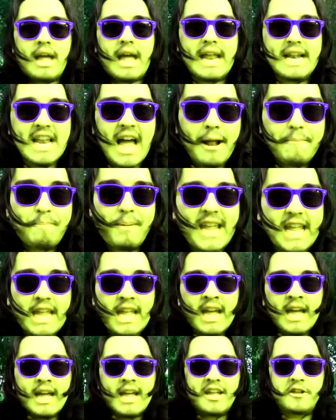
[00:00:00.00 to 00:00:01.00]
and not
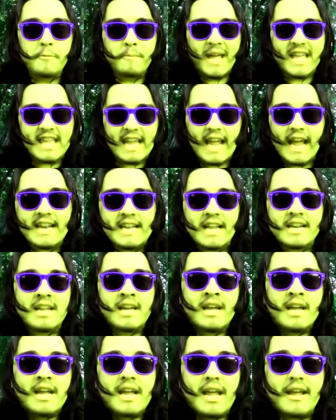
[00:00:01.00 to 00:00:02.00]
be humiliated
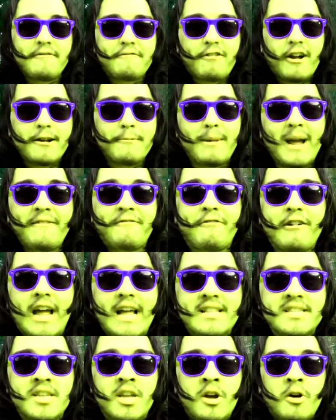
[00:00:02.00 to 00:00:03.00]
in front of my
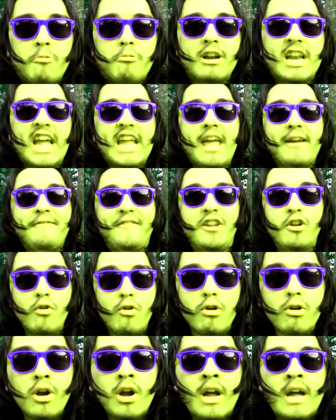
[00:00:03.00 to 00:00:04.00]
friends when I give
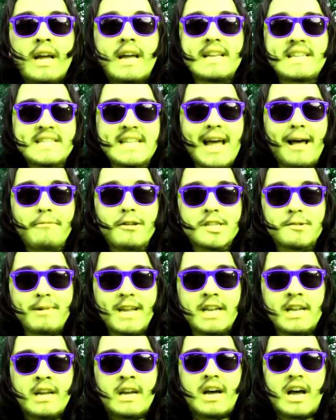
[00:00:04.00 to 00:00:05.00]
your
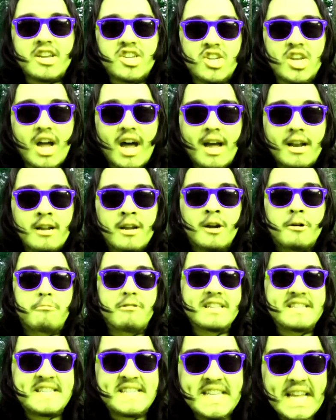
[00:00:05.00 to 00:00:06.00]
establishment a shot
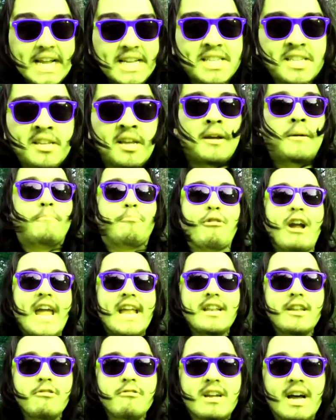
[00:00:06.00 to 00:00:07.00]
with 6
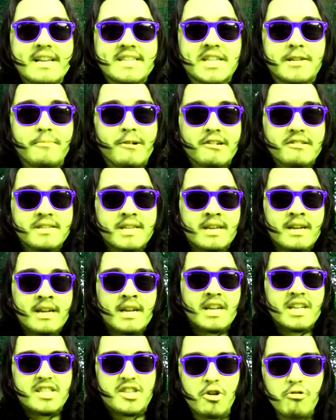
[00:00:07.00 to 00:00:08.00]
brand new customers.
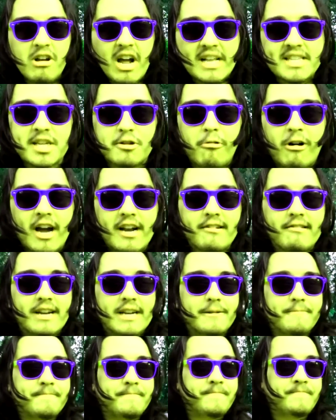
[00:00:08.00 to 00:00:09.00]
Do not squander it.